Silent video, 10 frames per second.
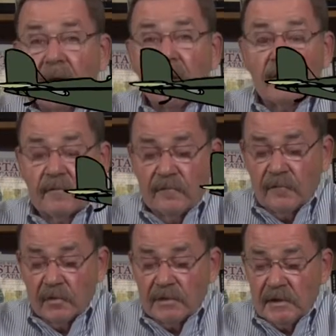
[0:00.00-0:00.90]
and
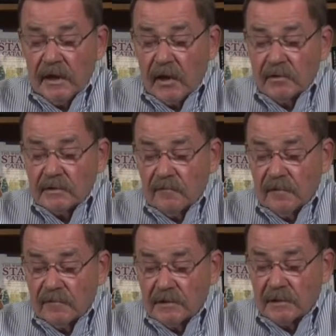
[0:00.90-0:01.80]
14 hours and
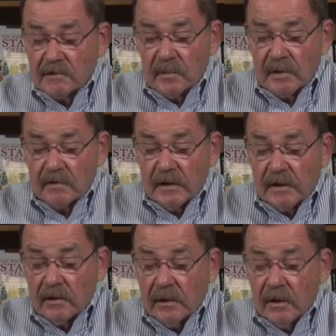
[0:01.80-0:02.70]
56 minutes
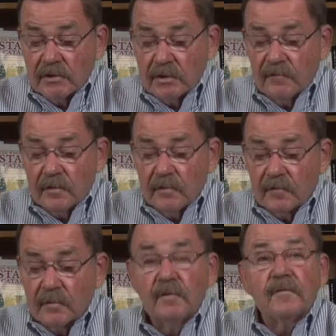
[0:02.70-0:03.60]
later, she flew
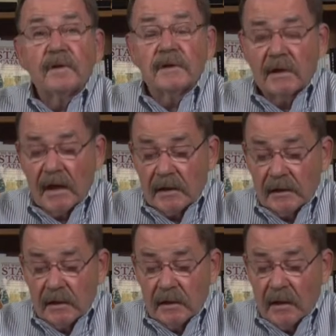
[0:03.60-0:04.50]
from Newfoundland,
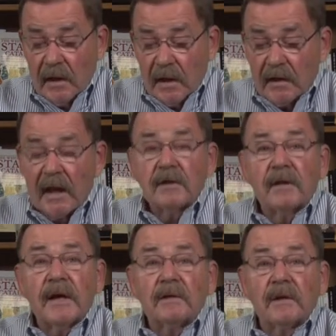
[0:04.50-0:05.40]
Canada, and had to
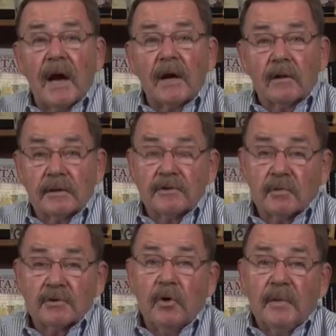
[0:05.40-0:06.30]
land in Ireland. She
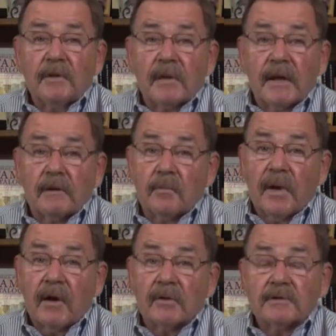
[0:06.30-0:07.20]
was hoping to land in
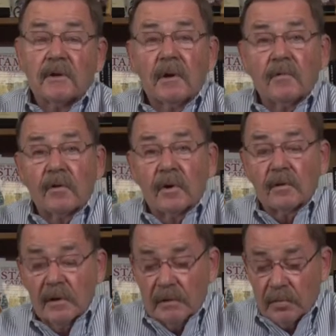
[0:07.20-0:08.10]
Paris,
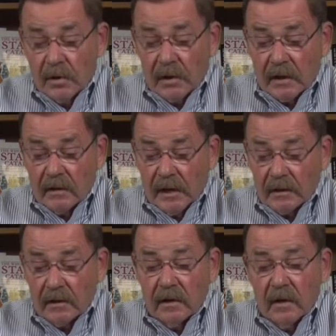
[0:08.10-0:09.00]
where Lindbergh had
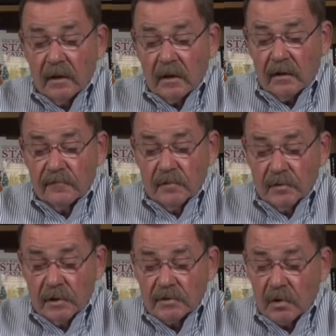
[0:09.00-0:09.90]
landed a few
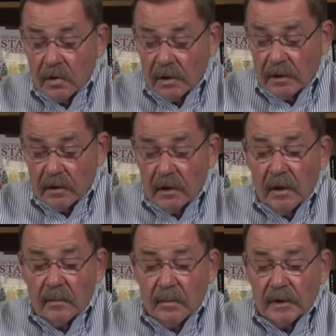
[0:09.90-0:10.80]
years earlier,
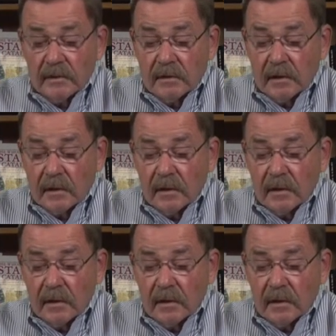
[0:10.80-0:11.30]
but